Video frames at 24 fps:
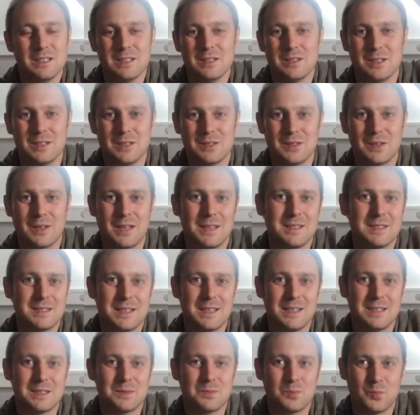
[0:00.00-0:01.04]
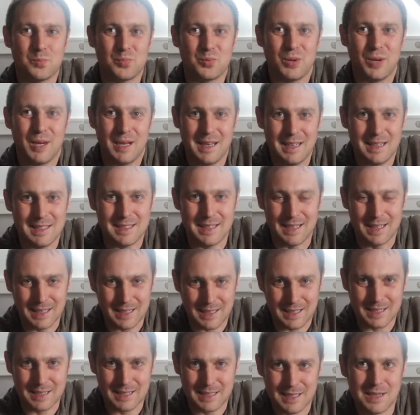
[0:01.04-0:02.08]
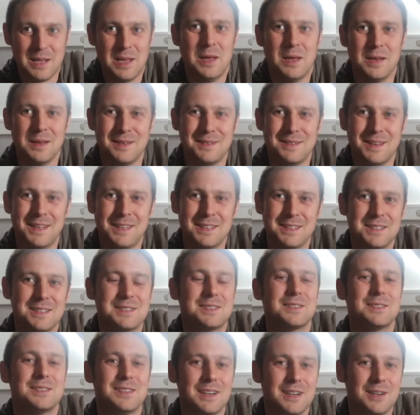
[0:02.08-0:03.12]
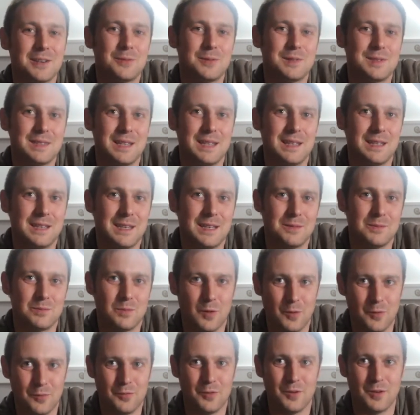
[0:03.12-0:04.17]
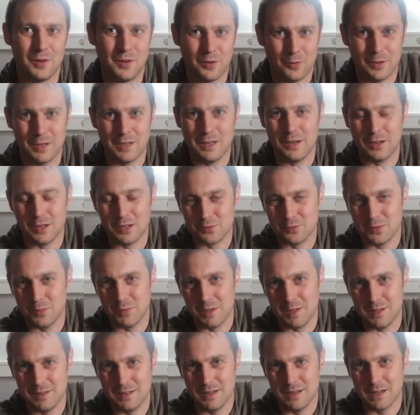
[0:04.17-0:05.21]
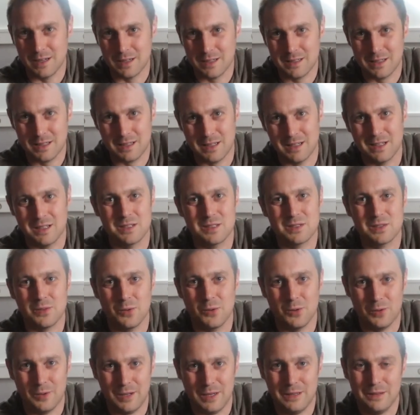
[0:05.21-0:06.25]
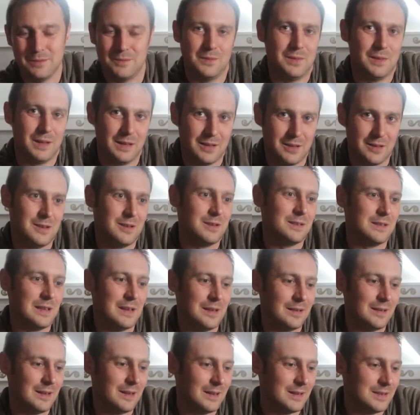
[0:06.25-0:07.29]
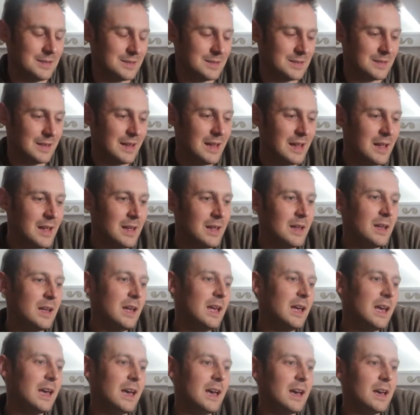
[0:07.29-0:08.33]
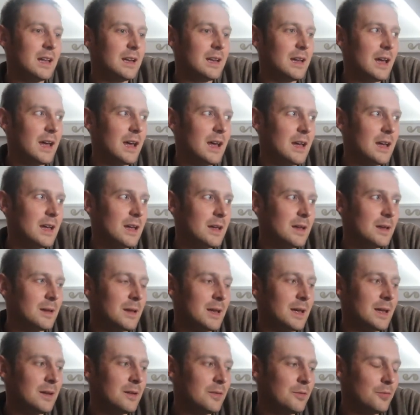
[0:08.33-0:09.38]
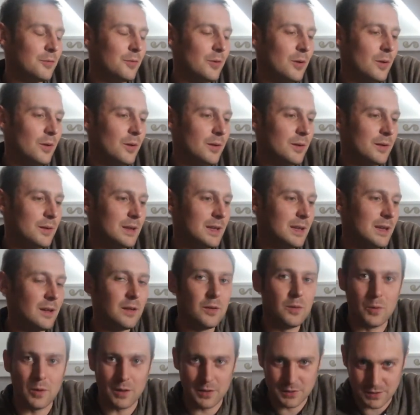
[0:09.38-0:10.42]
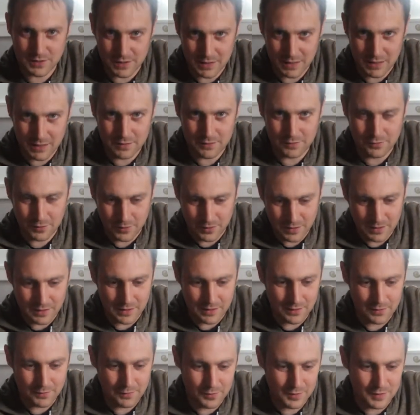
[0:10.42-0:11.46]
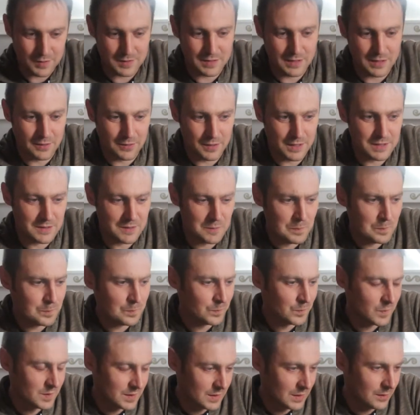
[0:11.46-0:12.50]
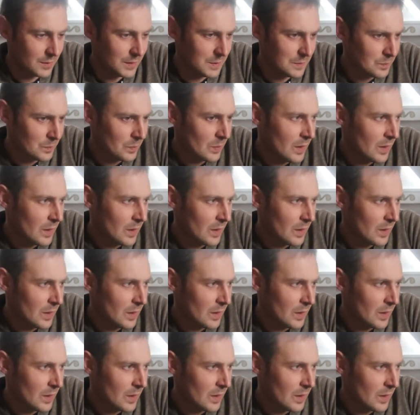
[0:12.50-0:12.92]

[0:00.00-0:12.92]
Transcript: So as you can say, it's pretty dark, and it's a dark retelling of an already extremely dark story, like the Tantalus. And for the other one, dark for the series, it's a